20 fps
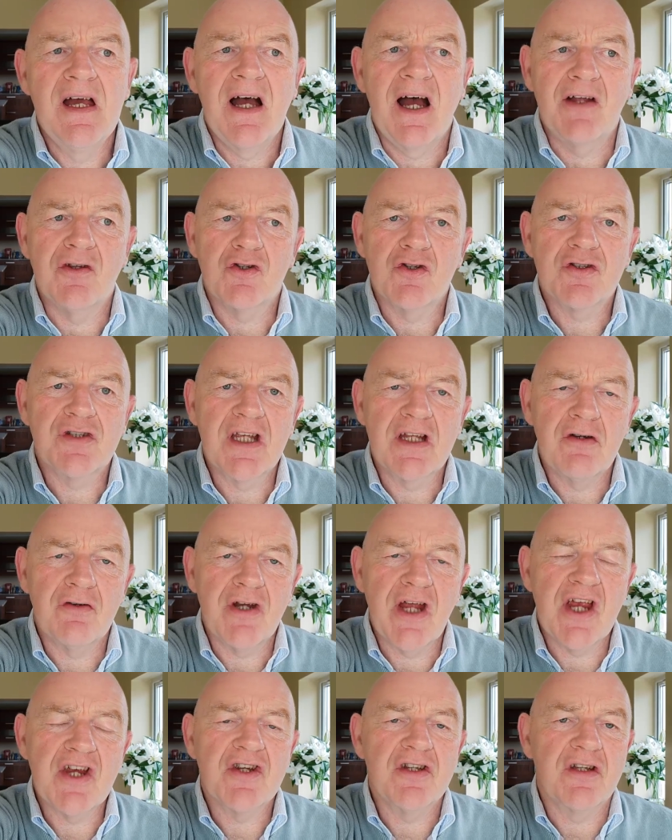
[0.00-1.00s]
And just in
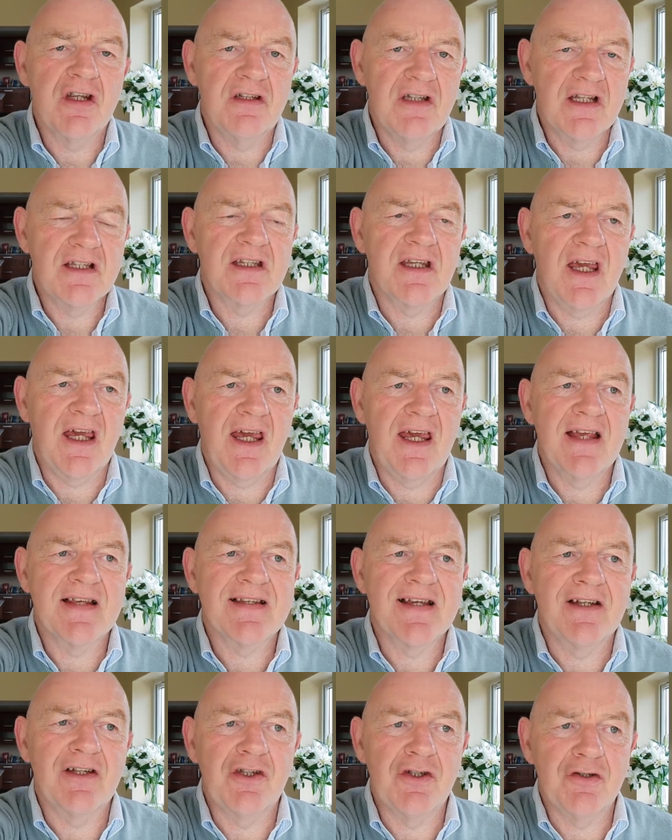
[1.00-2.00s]
relation to this
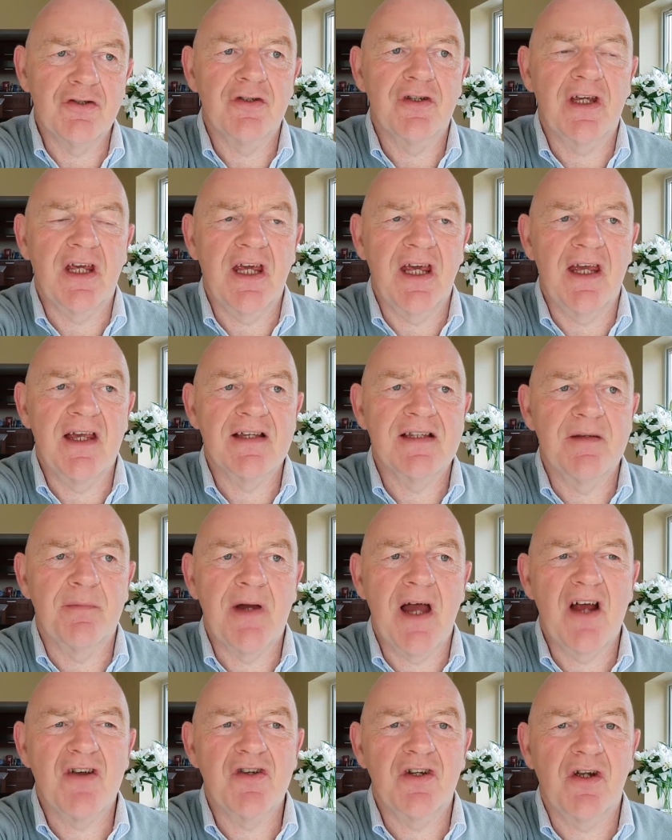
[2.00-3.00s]
case and the other case, the
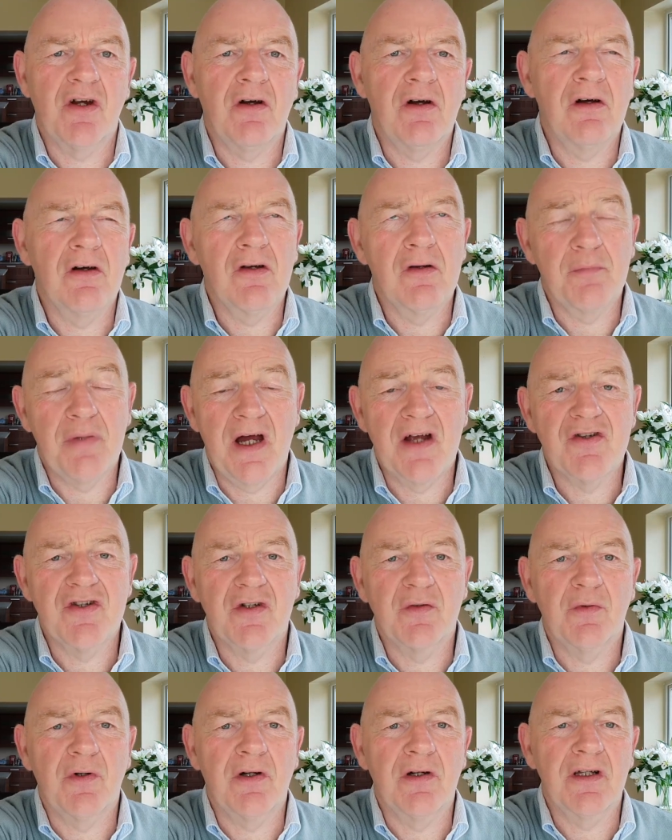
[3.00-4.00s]
Patrick Hall or
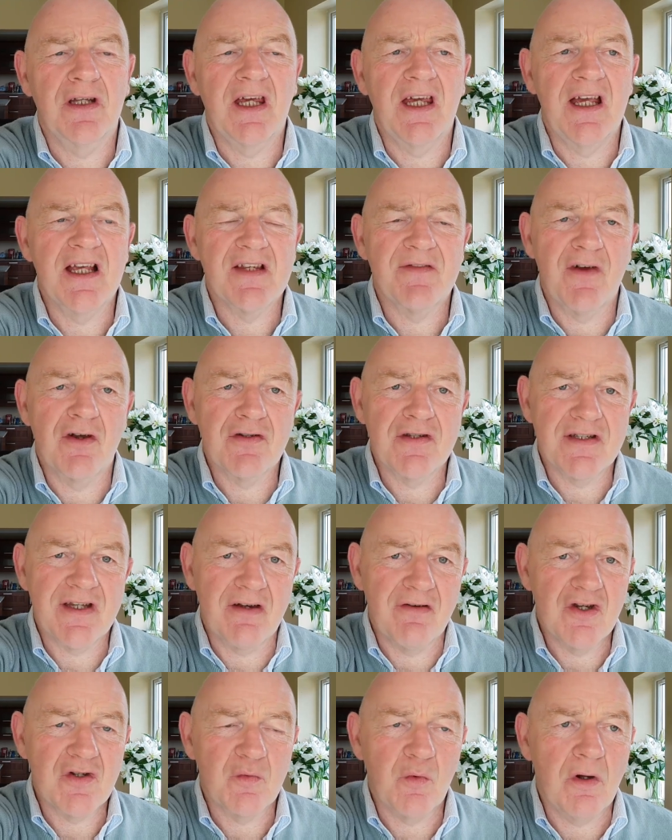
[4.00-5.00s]
Patrick Wall case versus
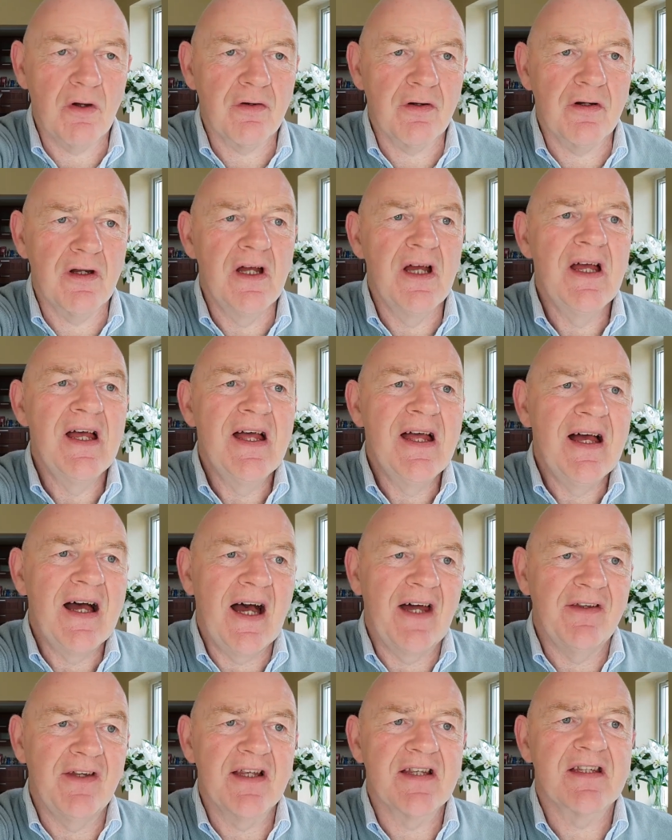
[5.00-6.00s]
Irish Water,
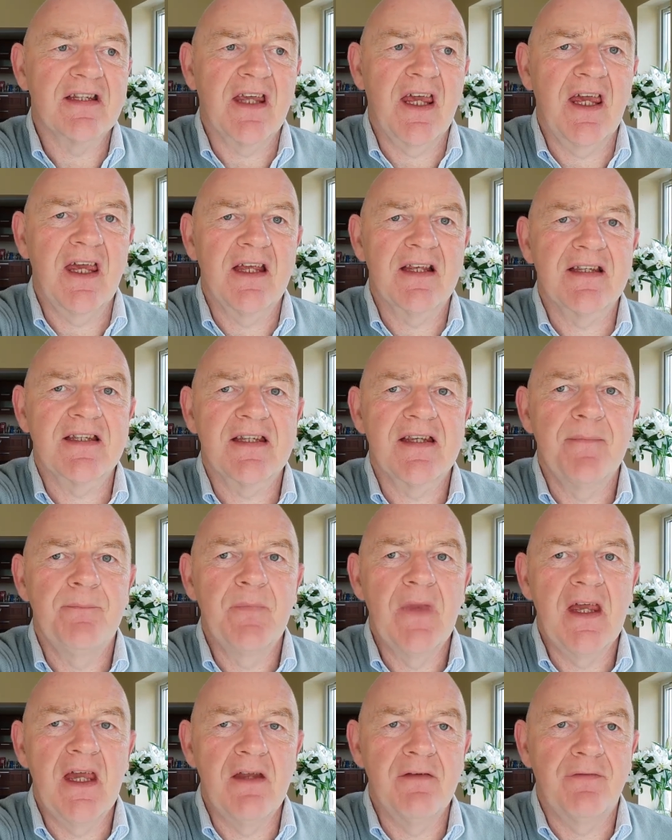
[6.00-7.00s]
and this case
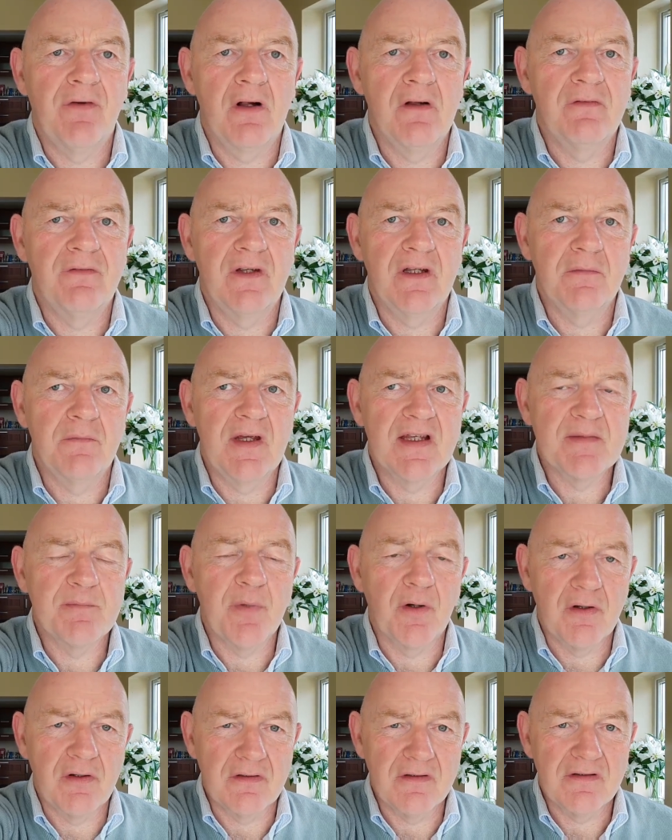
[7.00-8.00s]
involving Miss
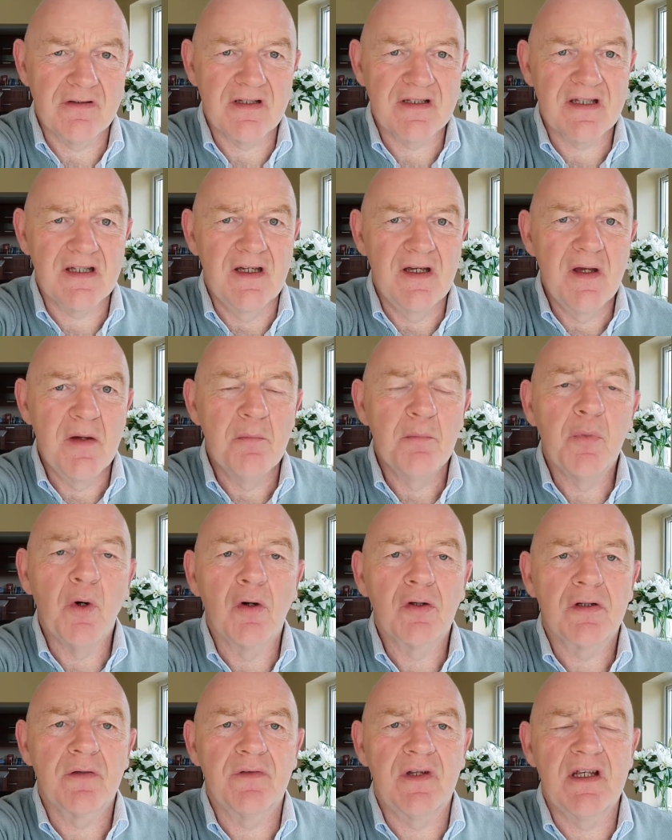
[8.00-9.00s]
Burns,
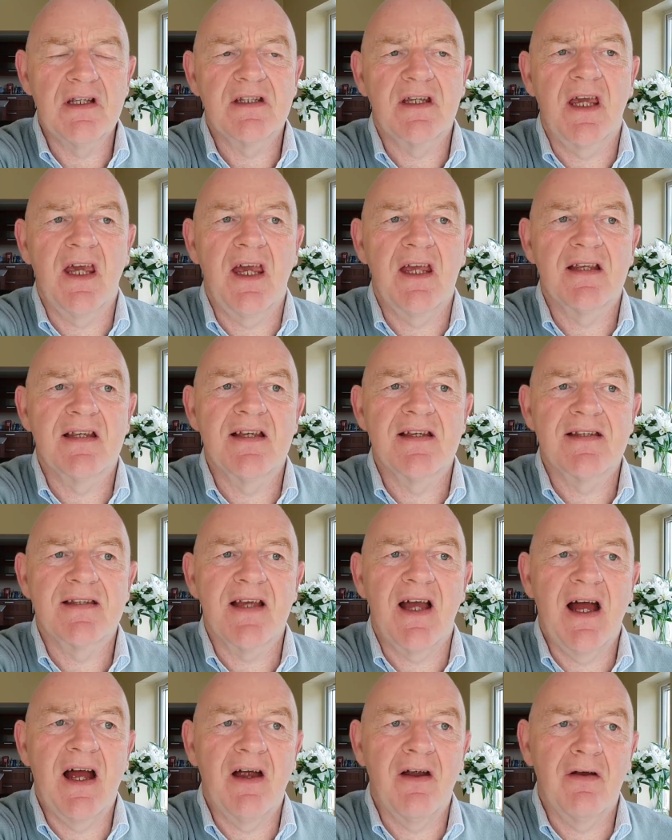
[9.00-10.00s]
both of these
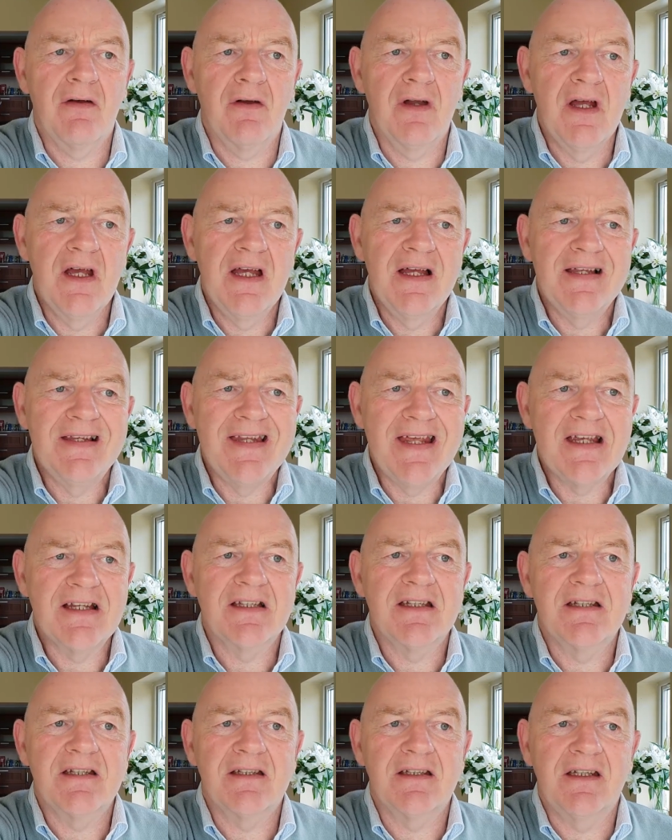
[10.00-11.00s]
cases are
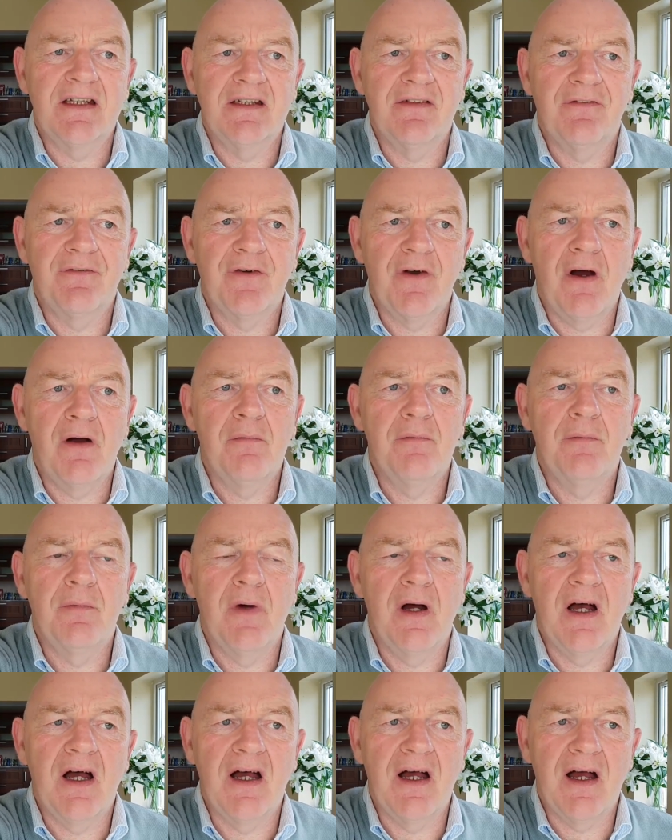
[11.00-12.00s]
linked
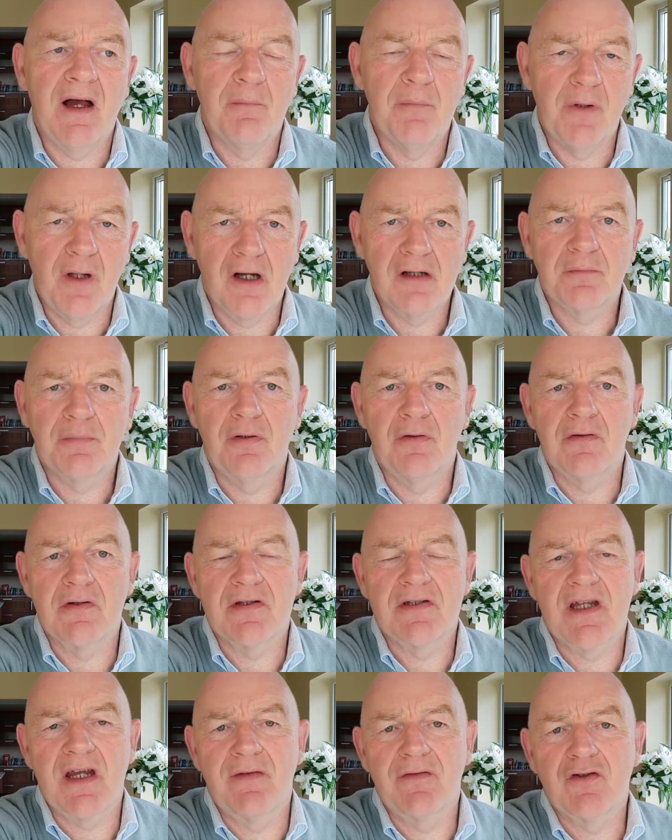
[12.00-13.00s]
from a blog
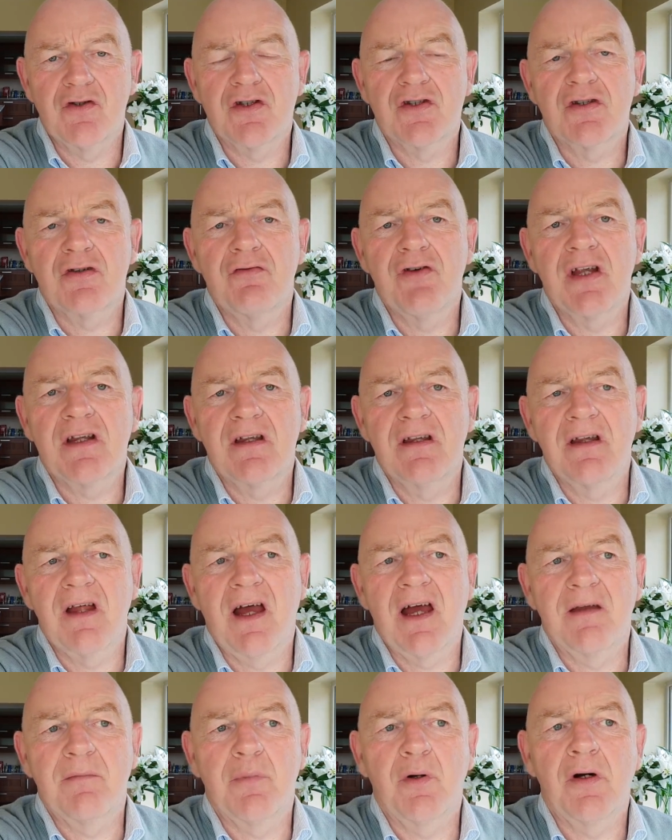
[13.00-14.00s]
post that I've just written
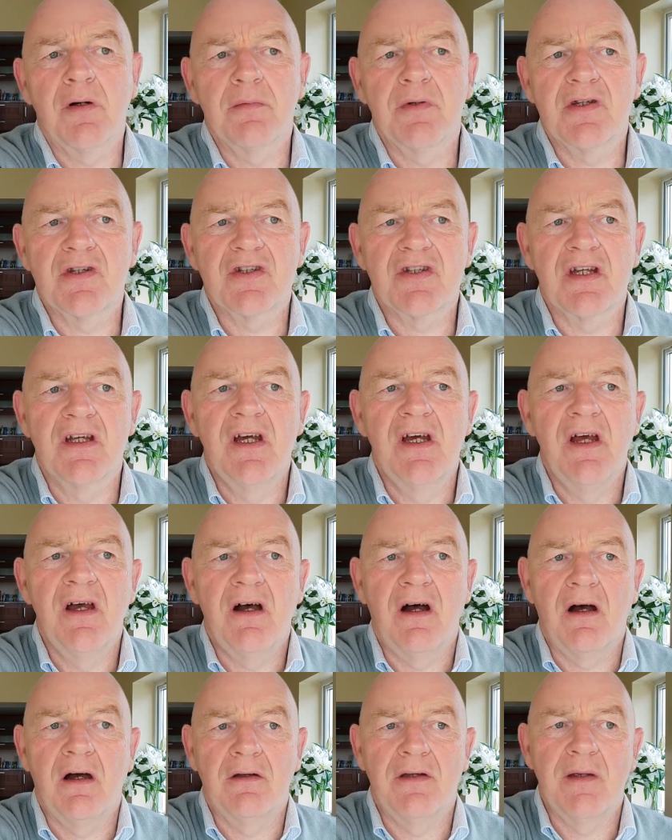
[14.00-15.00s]
and published
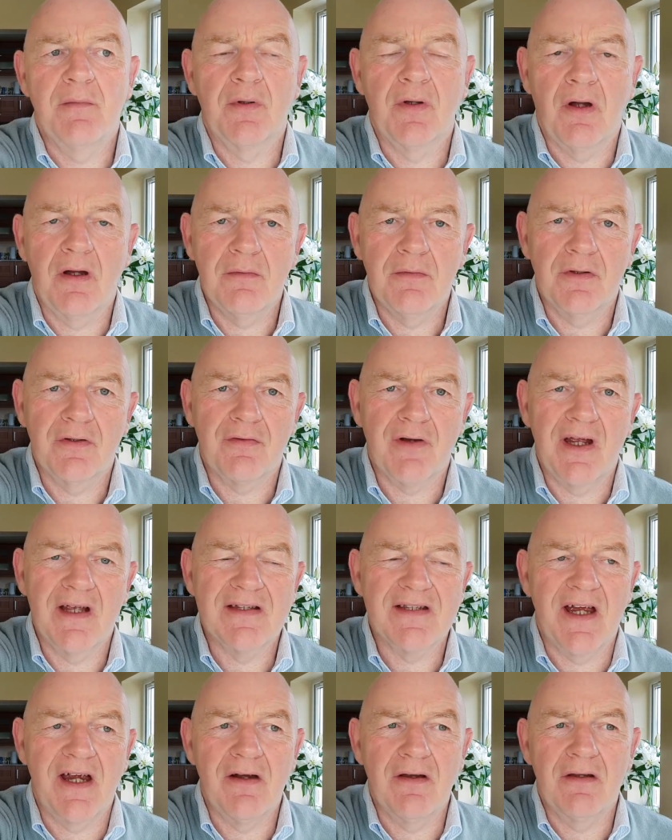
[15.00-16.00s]
on
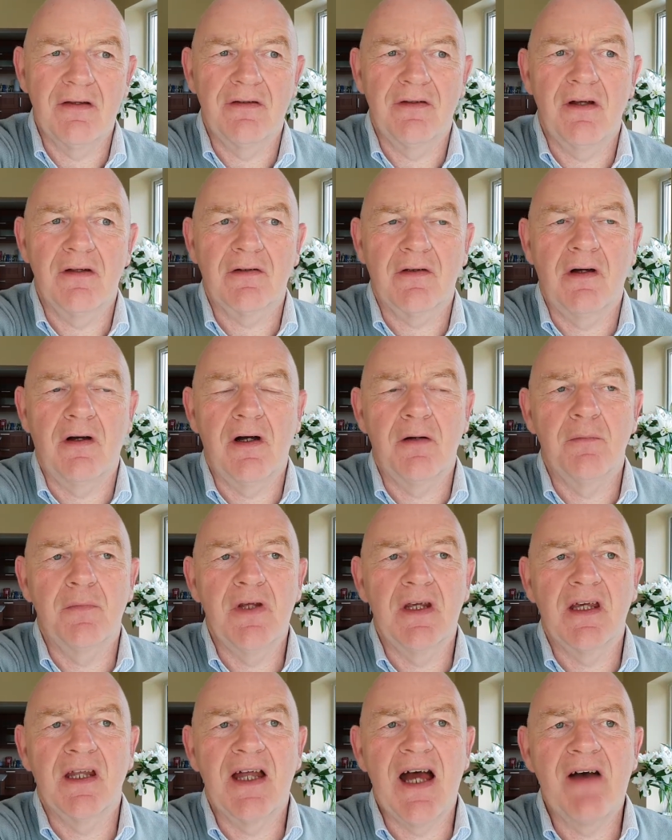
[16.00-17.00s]
employmentrightsireland.com.
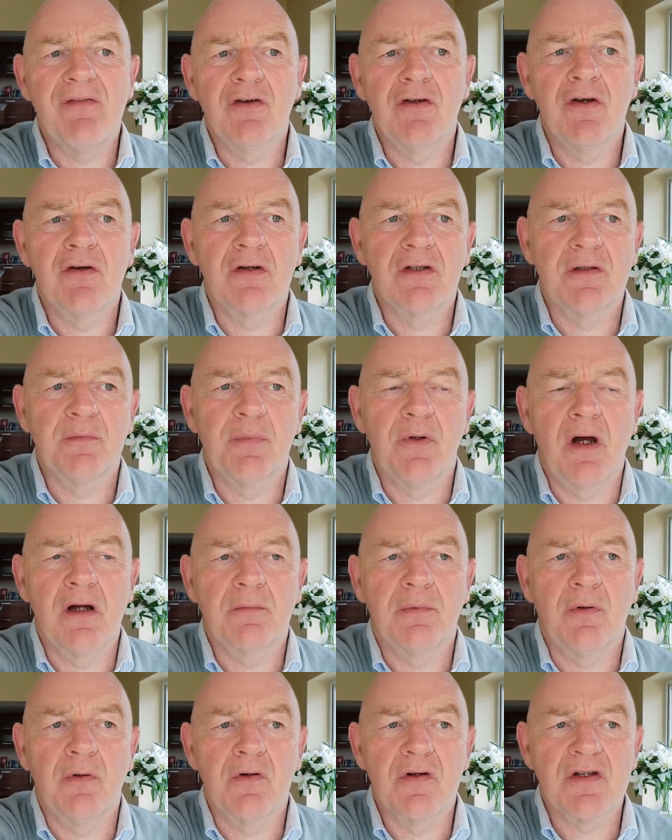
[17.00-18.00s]
You can have a look at the
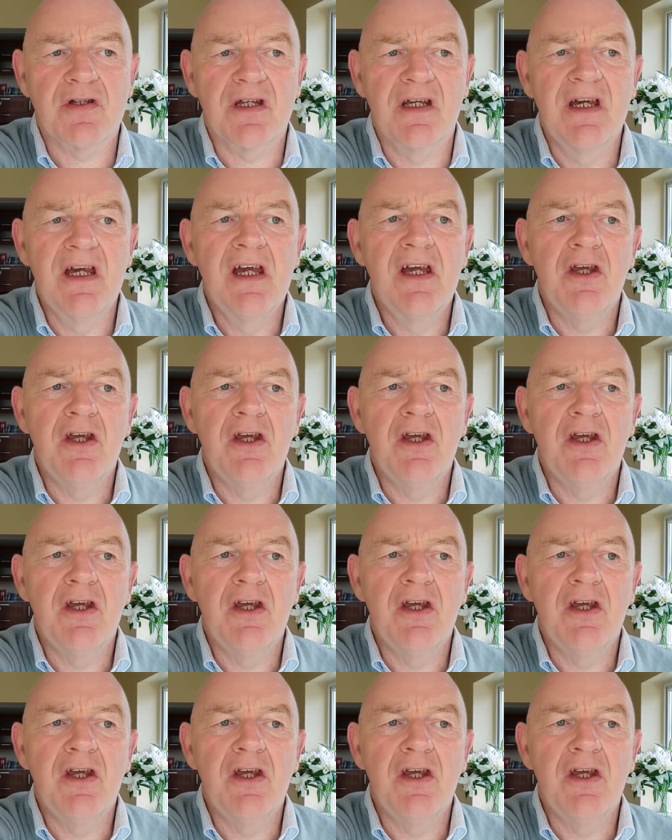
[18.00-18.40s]
blog post.